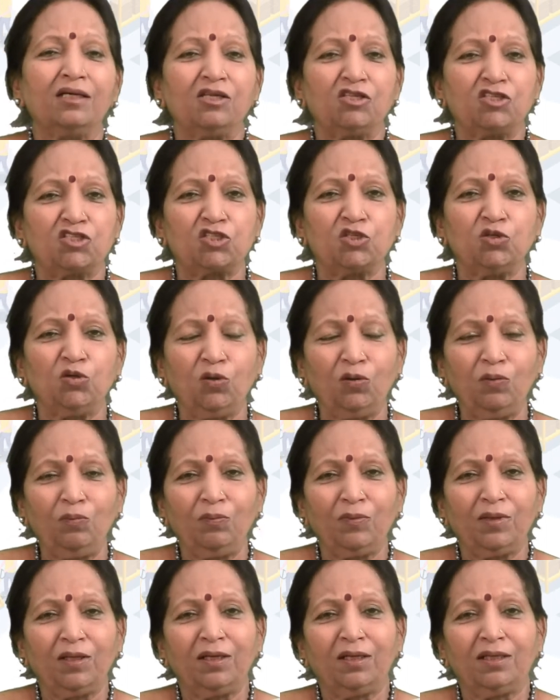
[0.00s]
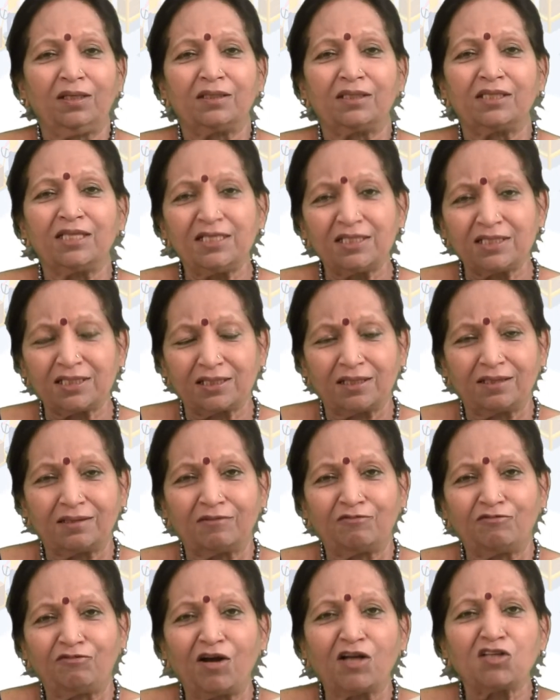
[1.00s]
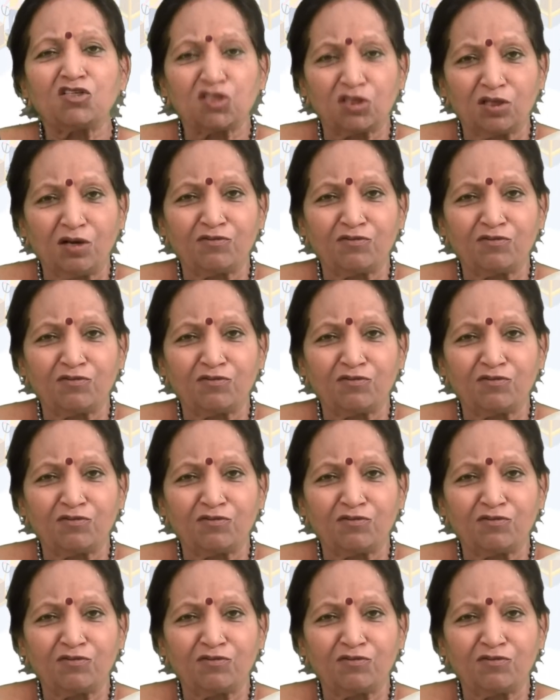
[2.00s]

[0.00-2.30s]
So this function